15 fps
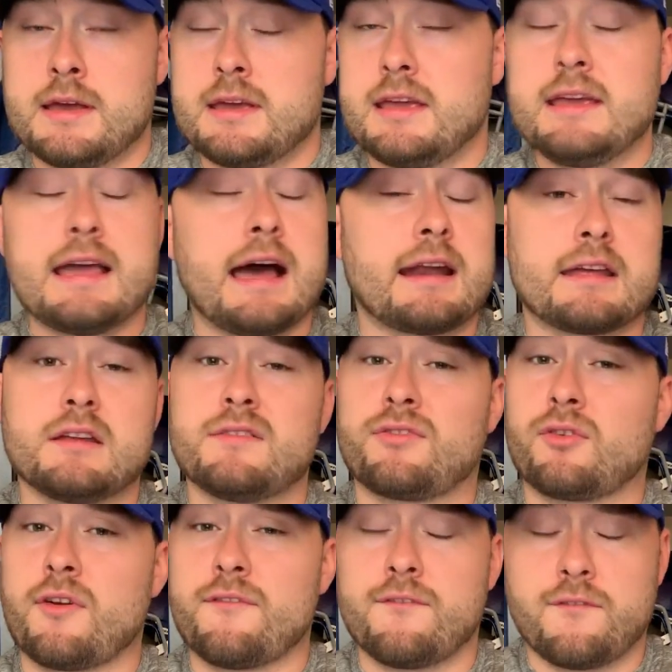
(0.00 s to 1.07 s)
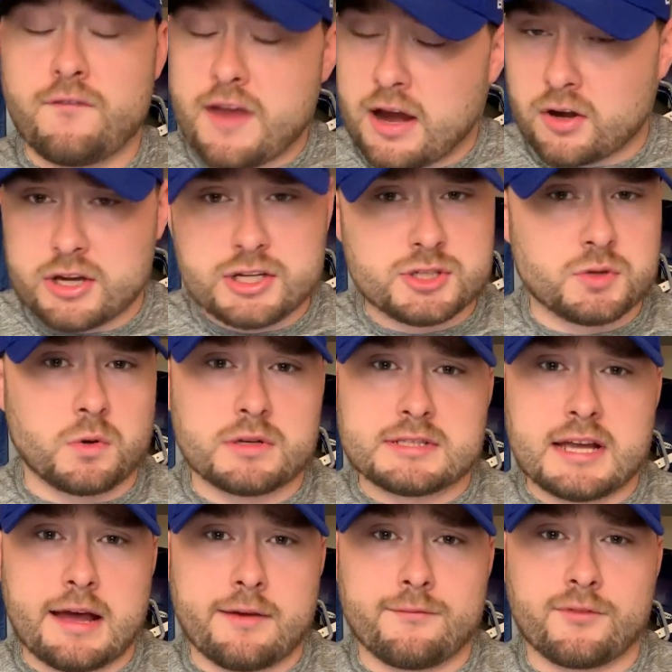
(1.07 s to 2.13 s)
He got in for a very short
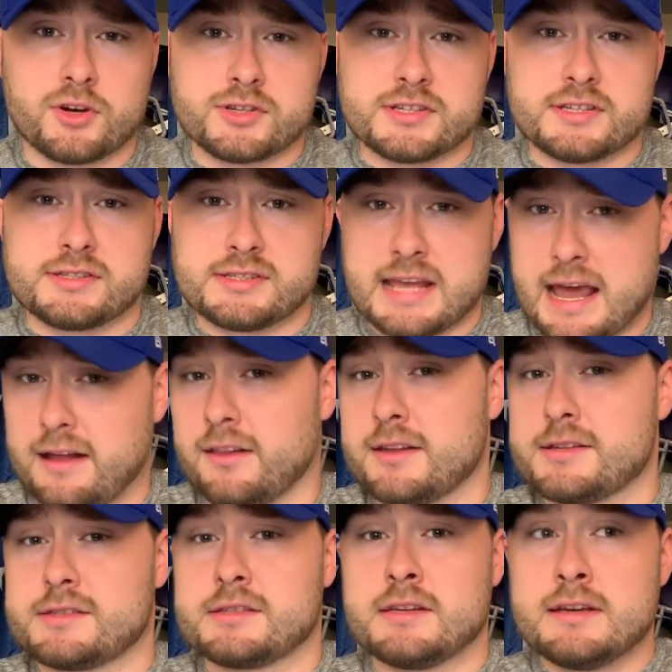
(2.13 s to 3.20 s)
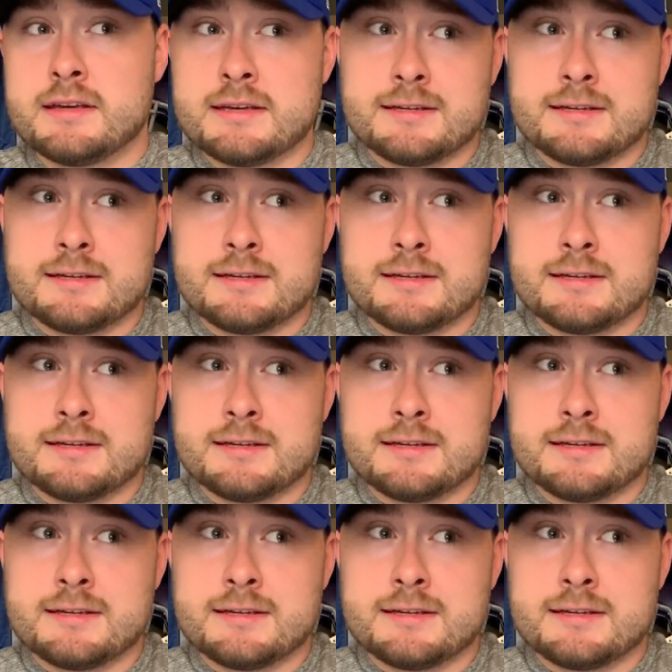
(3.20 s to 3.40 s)
time versus Dallas,